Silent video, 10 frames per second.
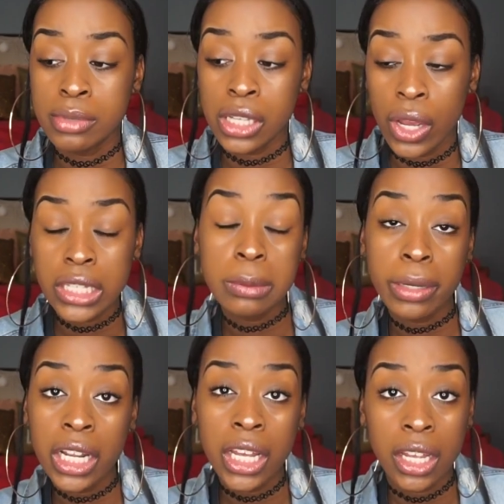So it's
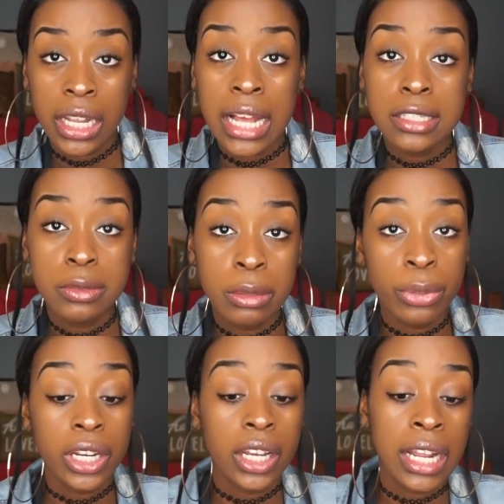pretty good. That's
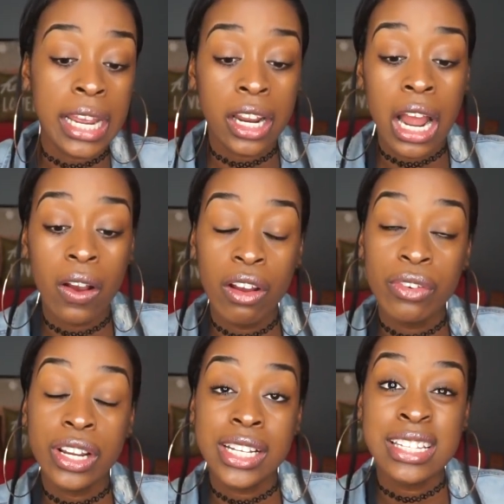some pretty good hair.
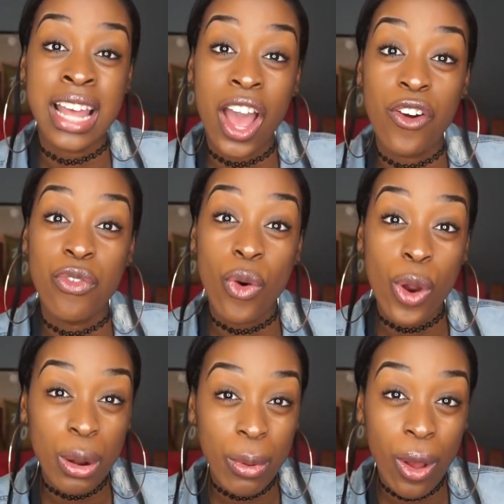However, it is not
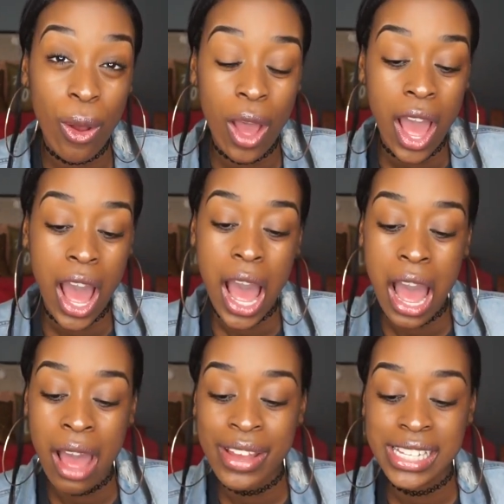affordable.
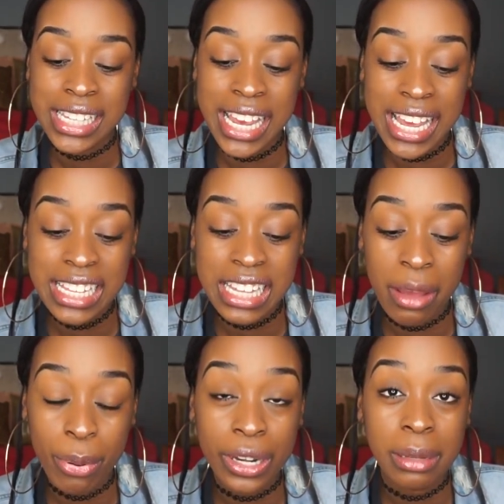It is
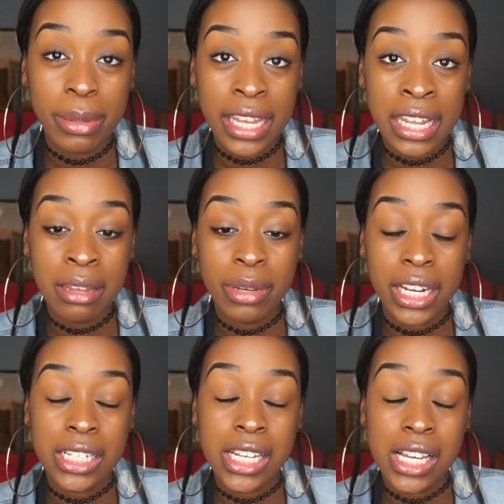a pretty penny, but
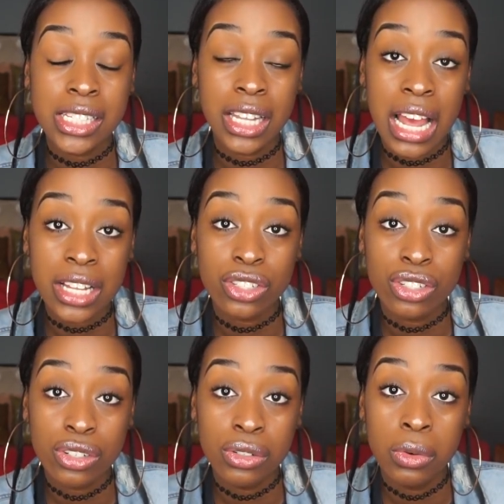it does
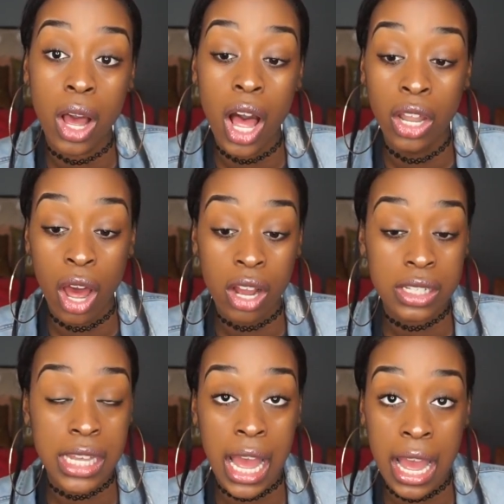last you a
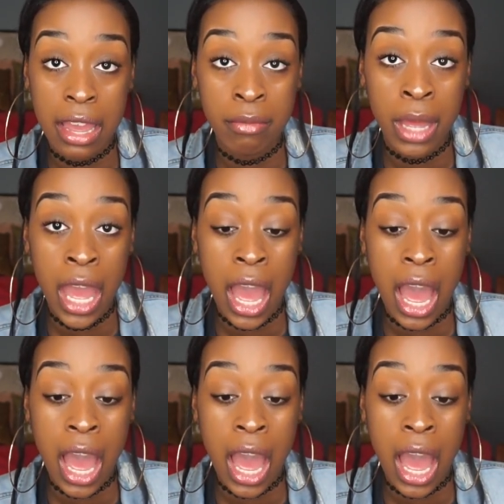long time.